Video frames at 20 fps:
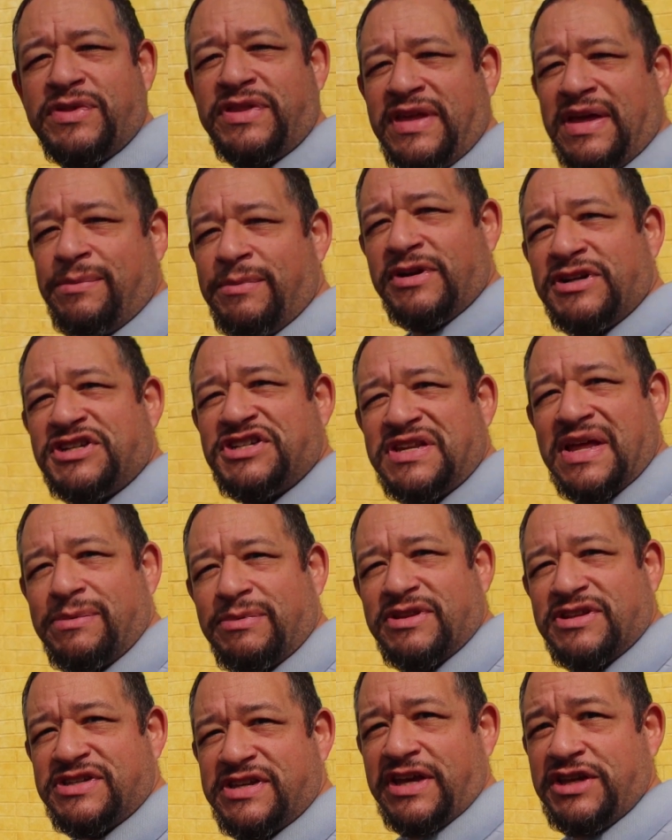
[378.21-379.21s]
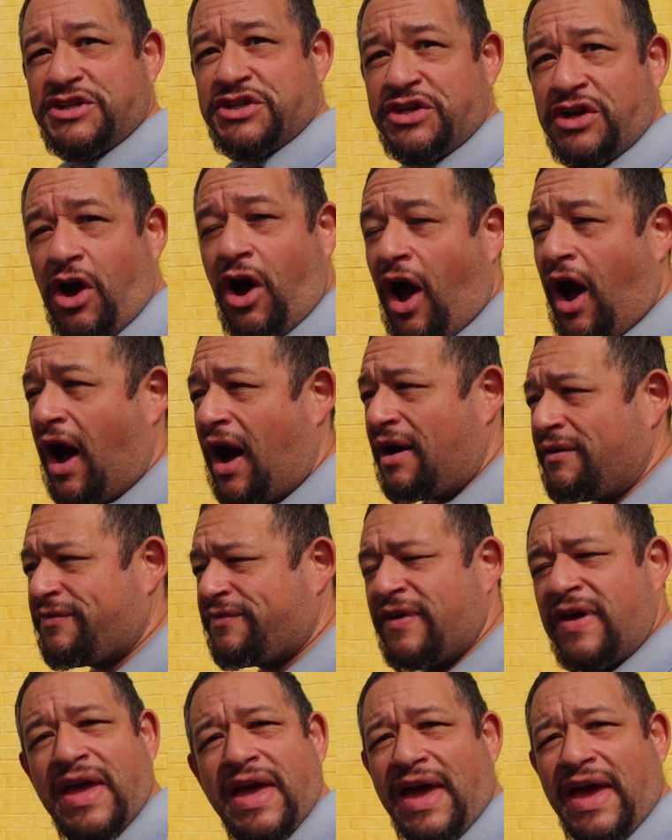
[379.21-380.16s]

with the image stabilization off,